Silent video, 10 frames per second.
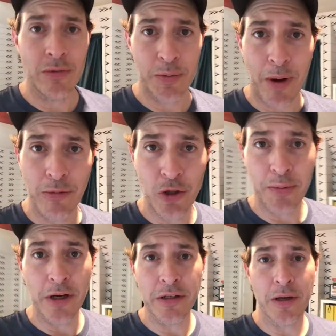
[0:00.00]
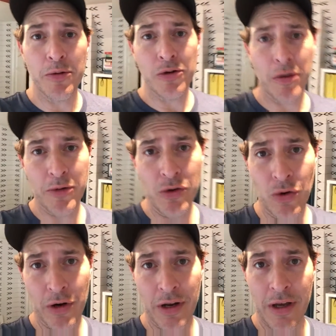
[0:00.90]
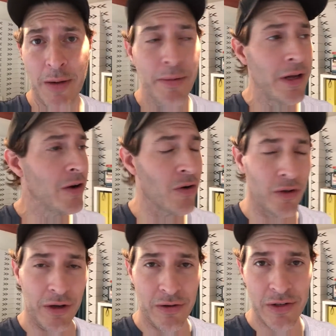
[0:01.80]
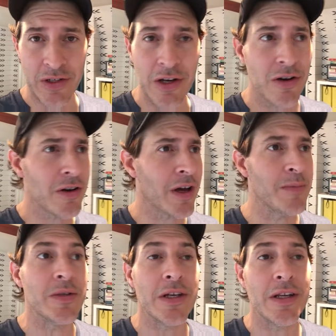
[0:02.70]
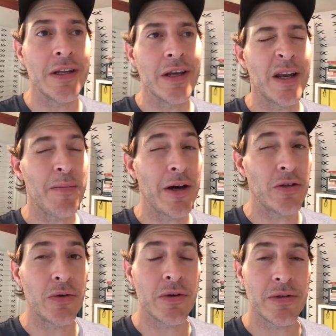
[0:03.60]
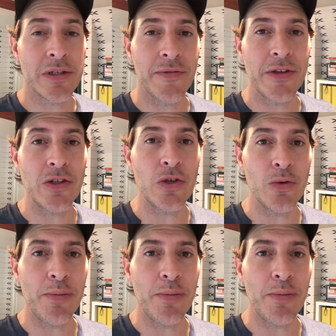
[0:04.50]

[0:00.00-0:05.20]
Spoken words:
was published by W.W. Norton and Company earlier this year. It comes in at about 272